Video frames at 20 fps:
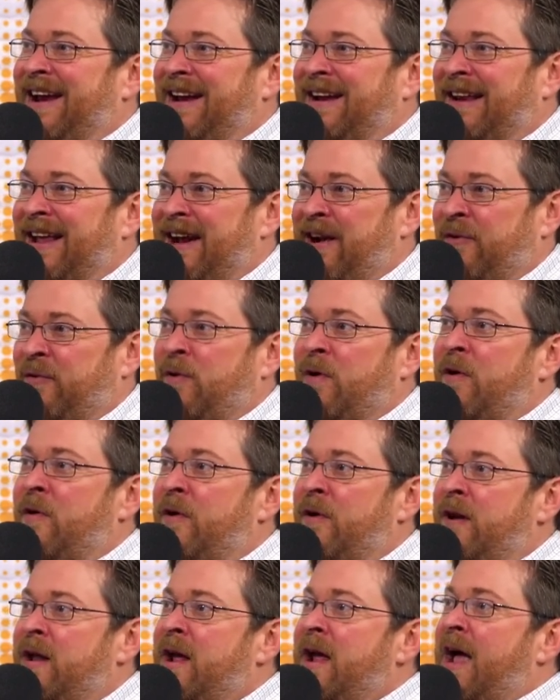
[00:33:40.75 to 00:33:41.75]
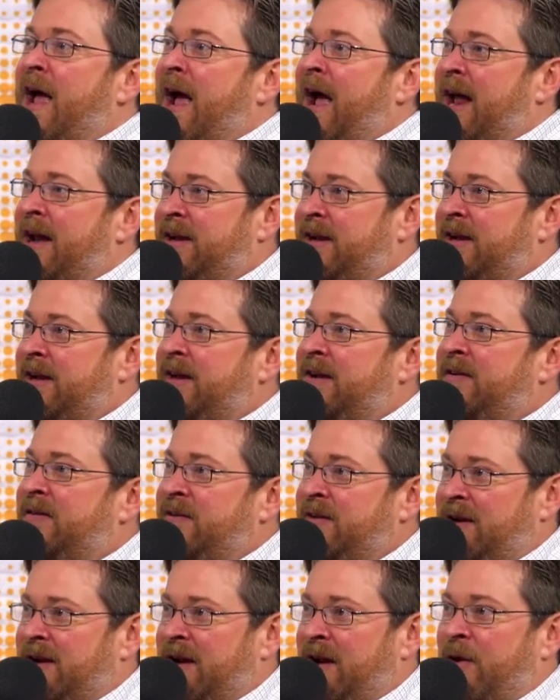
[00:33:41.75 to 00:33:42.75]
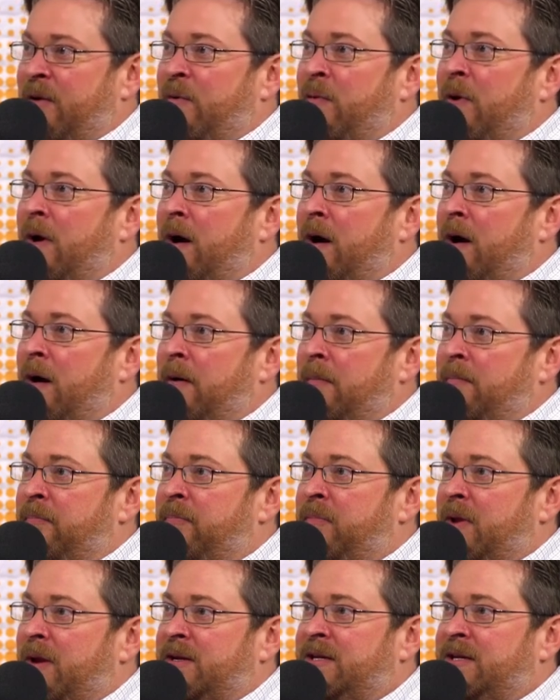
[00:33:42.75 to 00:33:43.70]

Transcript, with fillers: And later on, I did, you know,